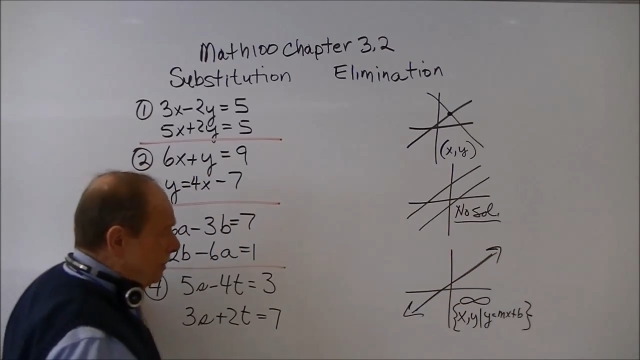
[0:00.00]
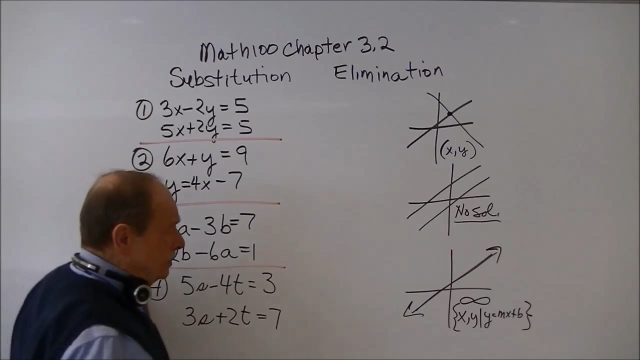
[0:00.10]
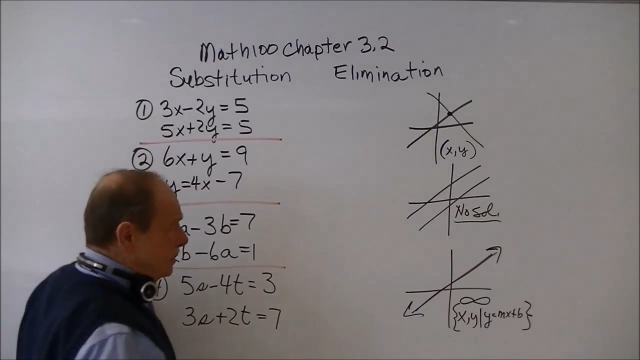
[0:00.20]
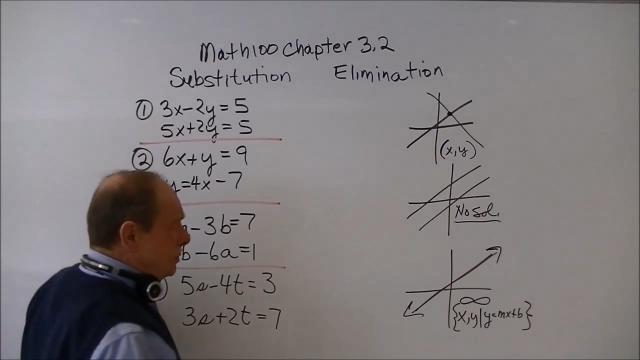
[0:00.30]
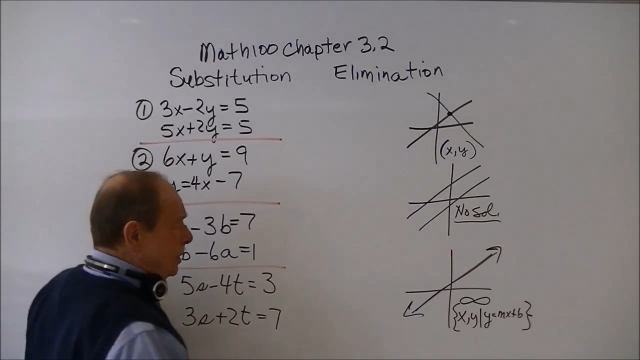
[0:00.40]

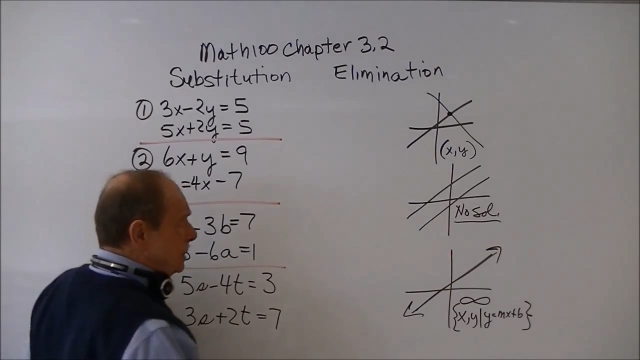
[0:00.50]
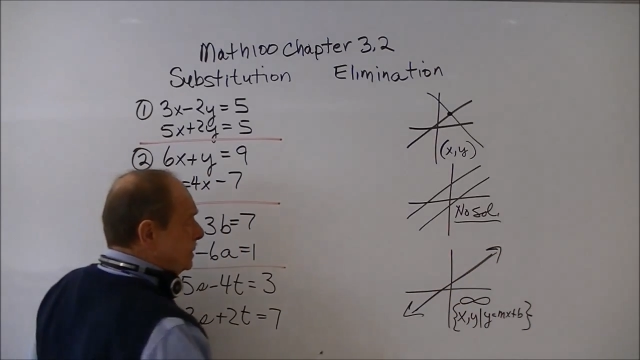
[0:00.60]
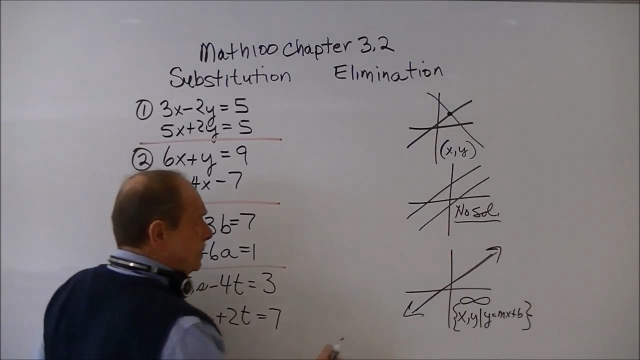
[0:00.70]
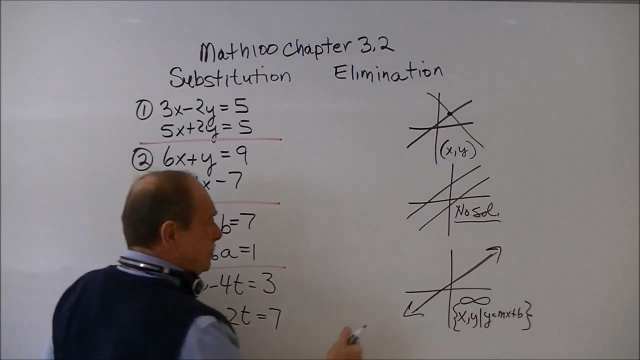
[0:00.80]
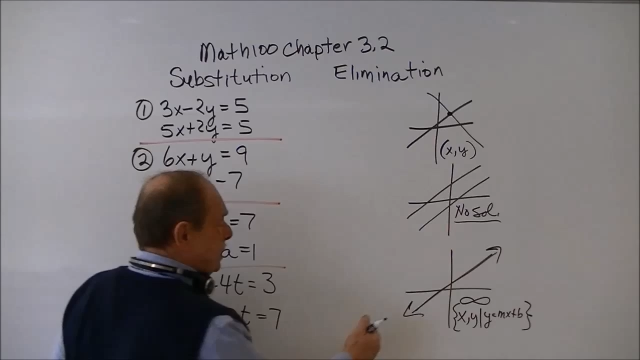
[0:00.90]
option
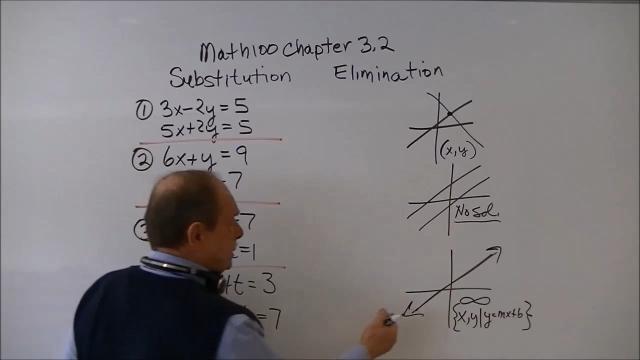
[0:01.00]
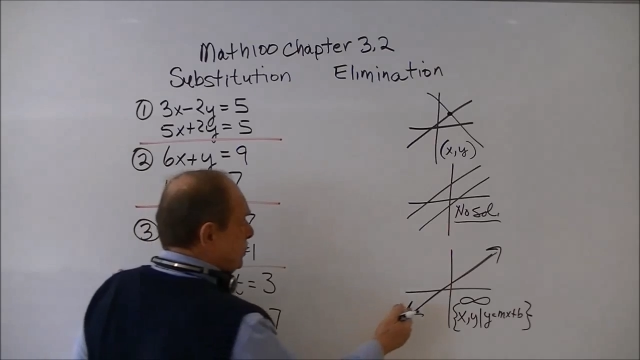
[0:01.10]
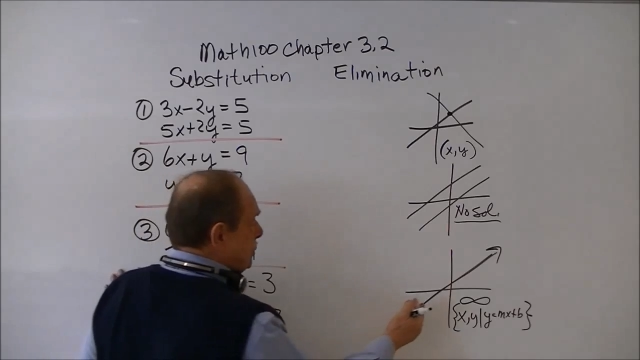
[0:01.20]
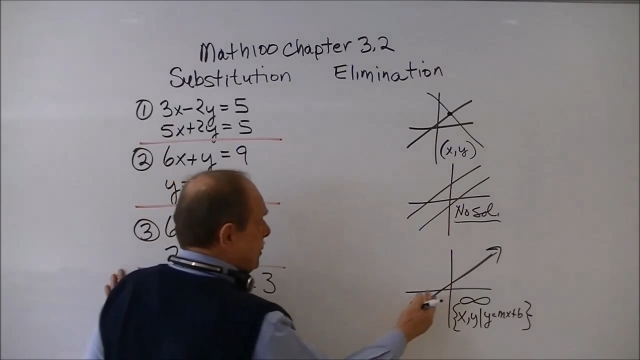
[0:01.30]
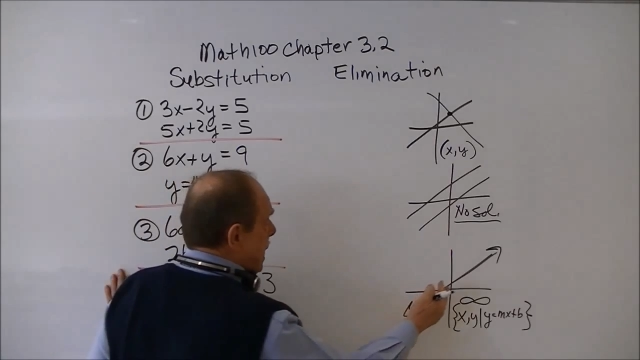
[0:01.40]
was in
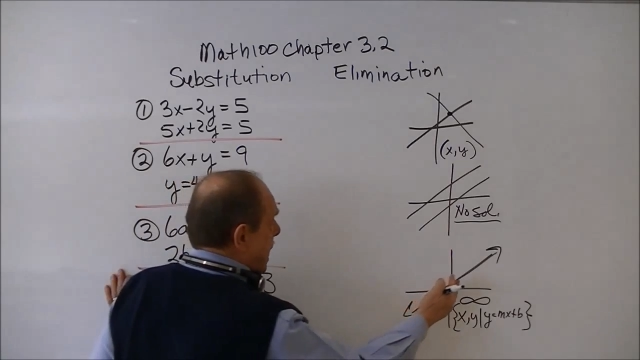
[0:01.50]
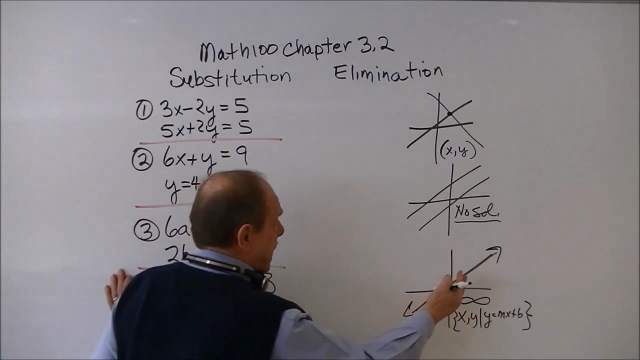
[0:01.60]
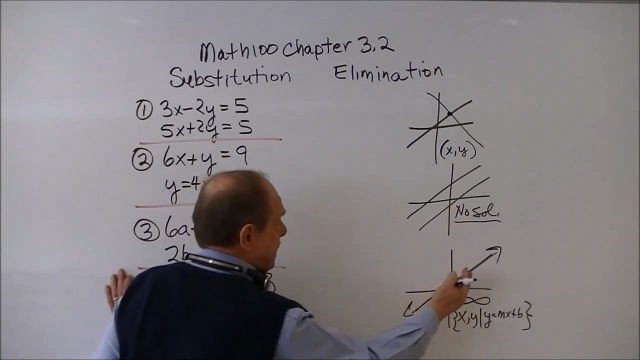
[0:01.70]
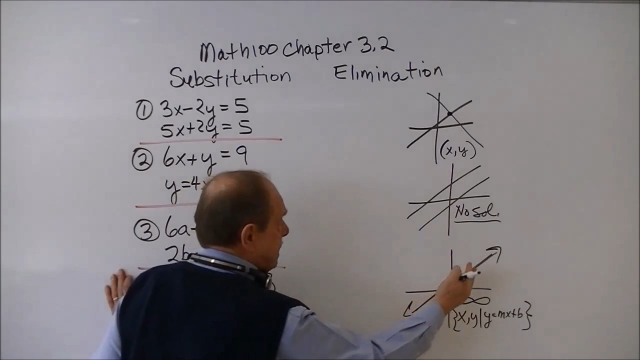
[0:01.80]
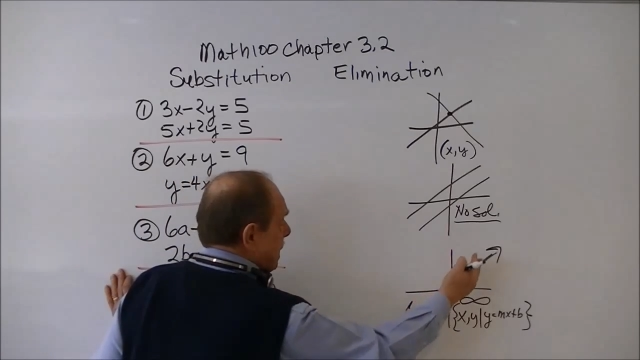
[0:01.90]
which you
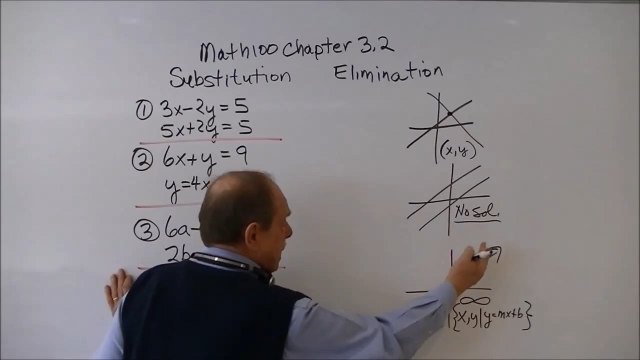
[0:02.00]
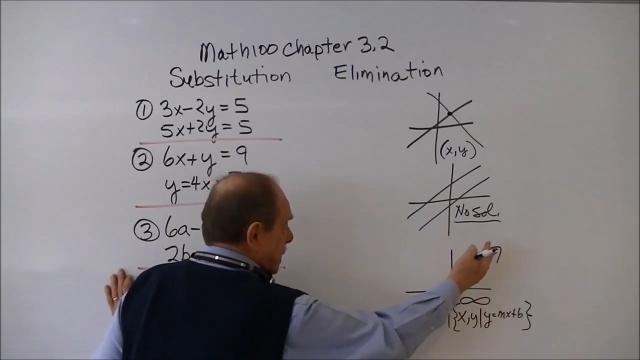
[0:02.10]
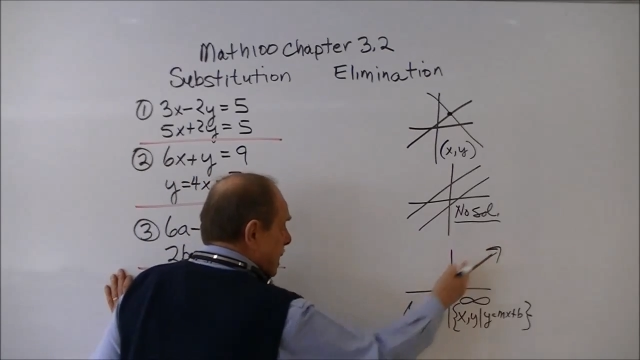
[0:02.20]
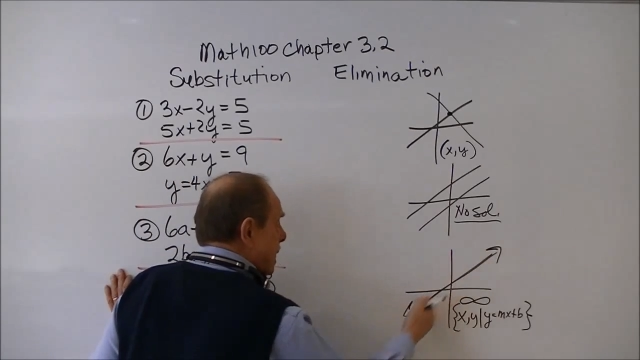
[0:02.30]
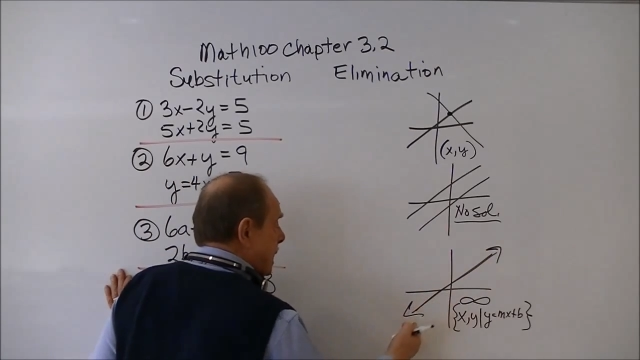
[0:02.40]
had a
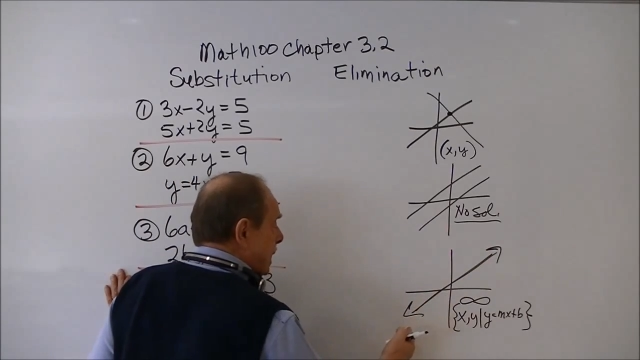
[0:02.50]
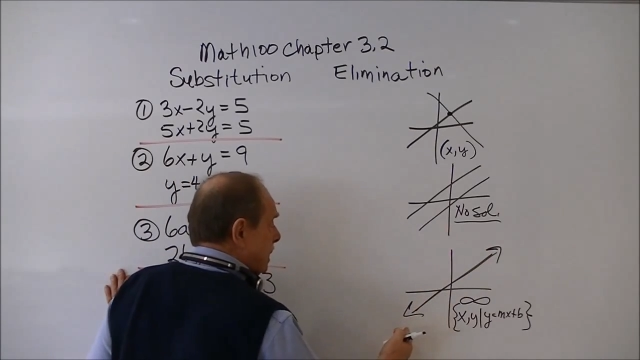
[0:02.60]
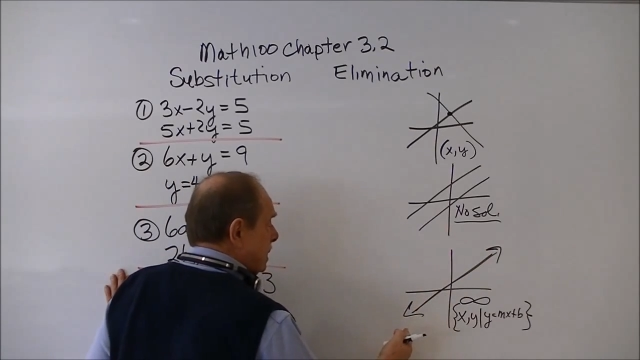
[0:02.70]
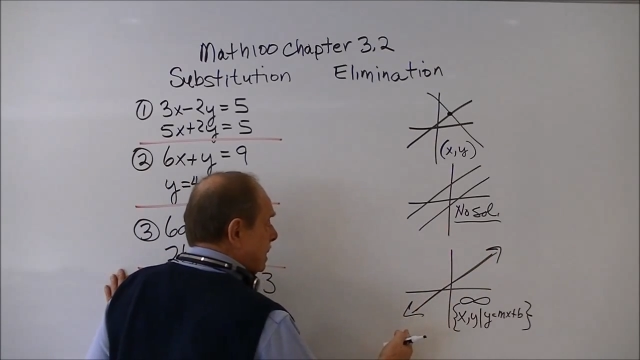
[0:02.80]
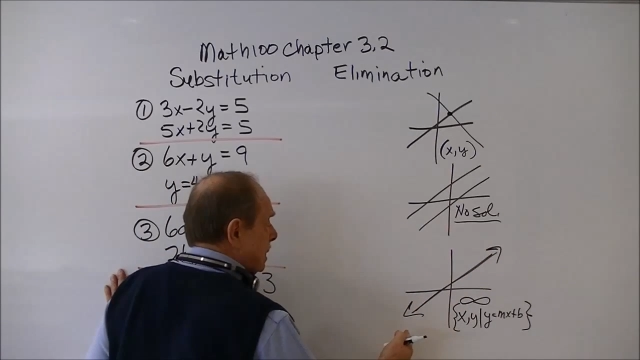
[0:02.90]

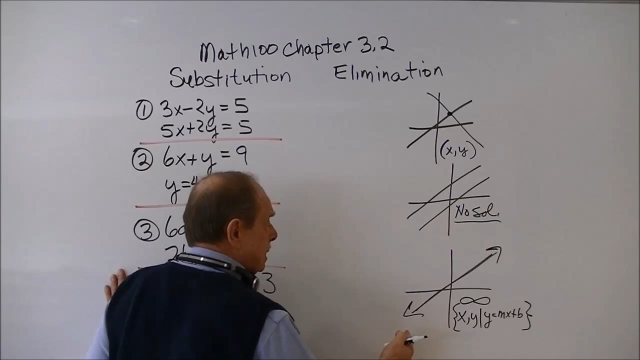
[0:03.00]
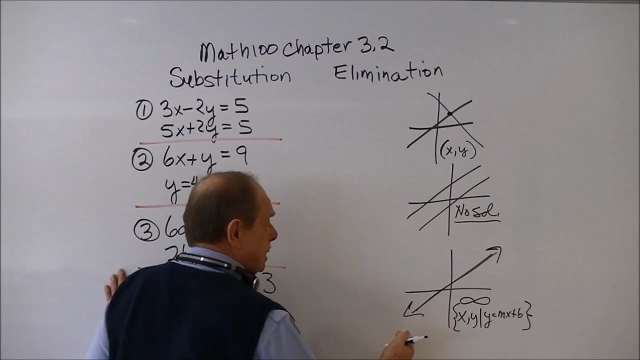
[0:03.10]
line,